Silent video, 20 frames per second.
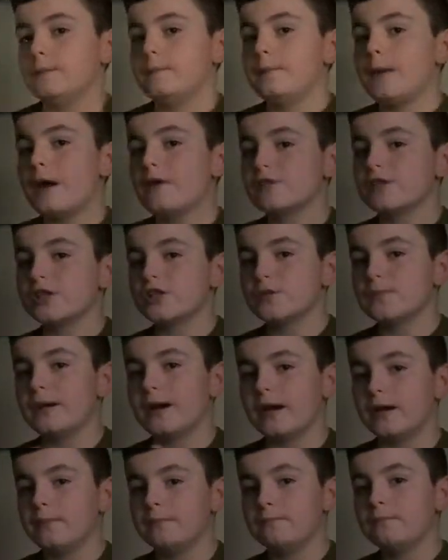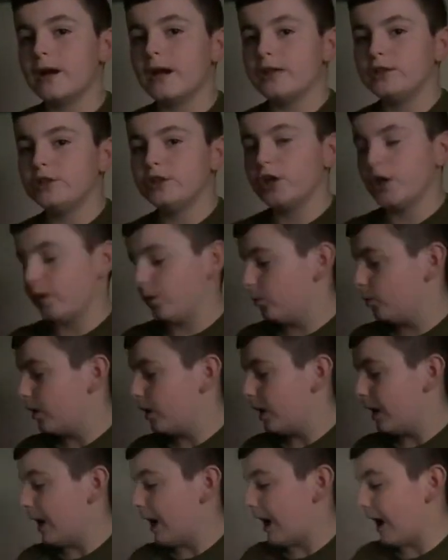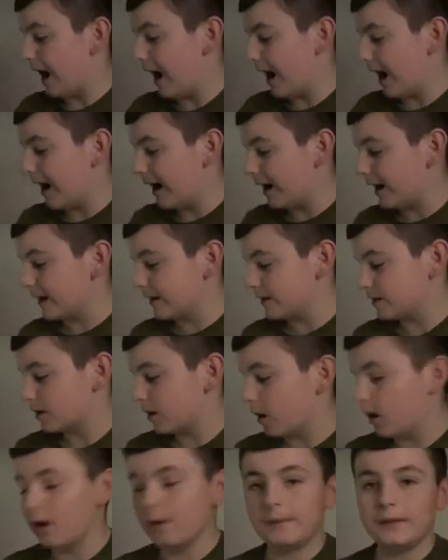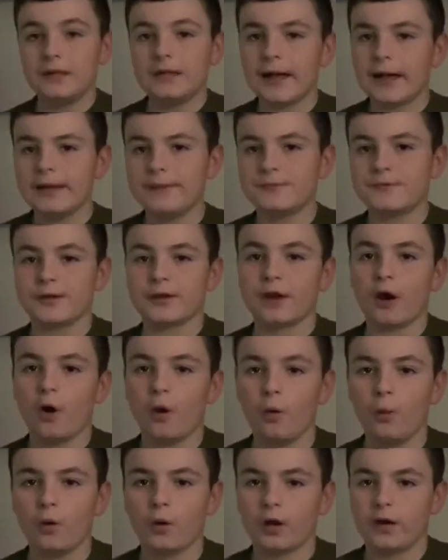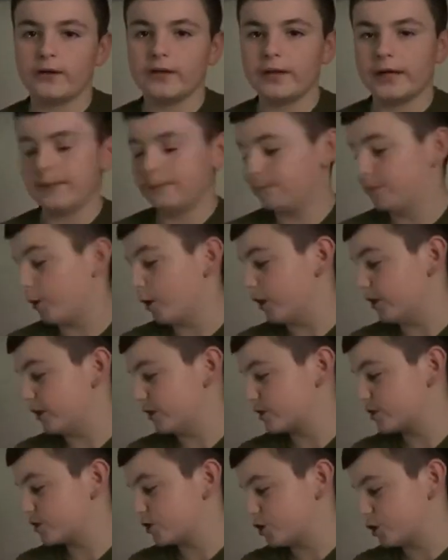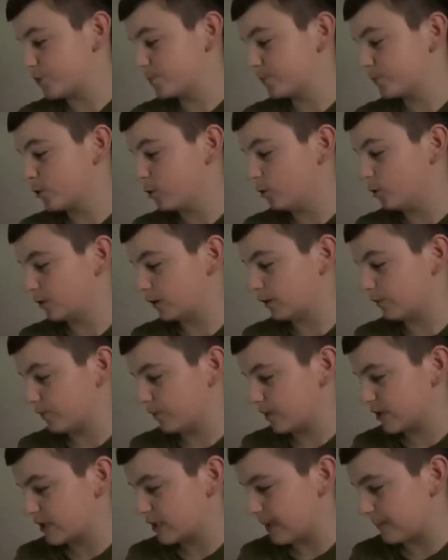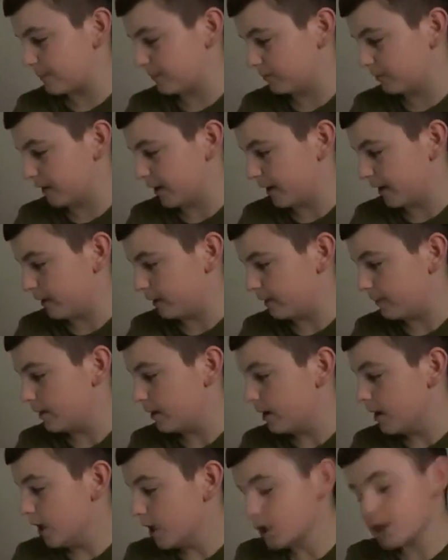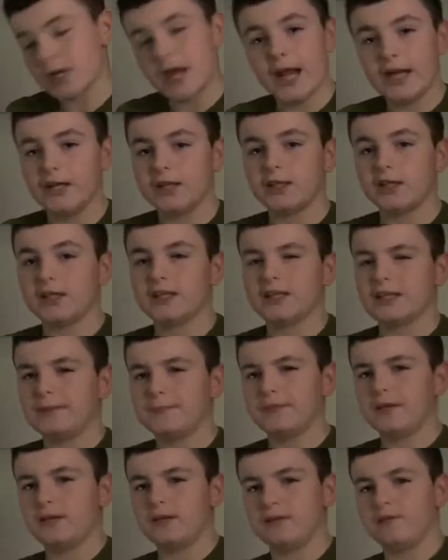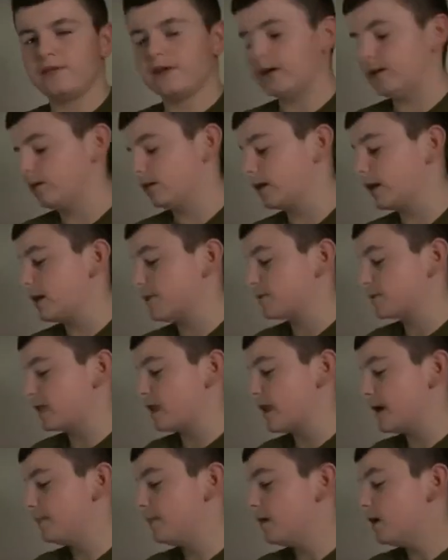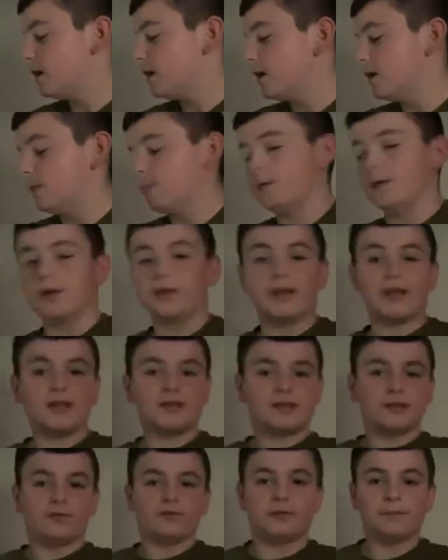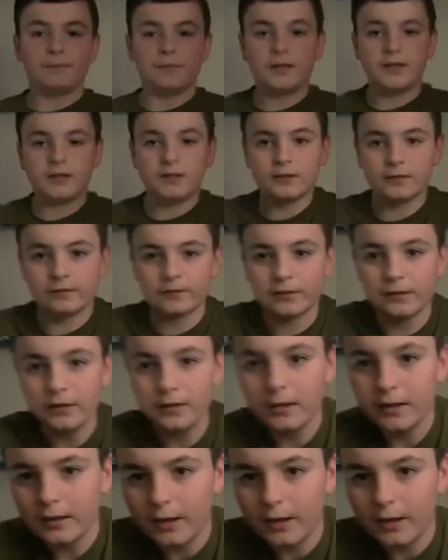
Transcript: Paris Saint-Germain, Man U, and RB Leipzig are all on nine points, just goal difference separating them. So anything can happen in the final games of them. But that's it from me, Don.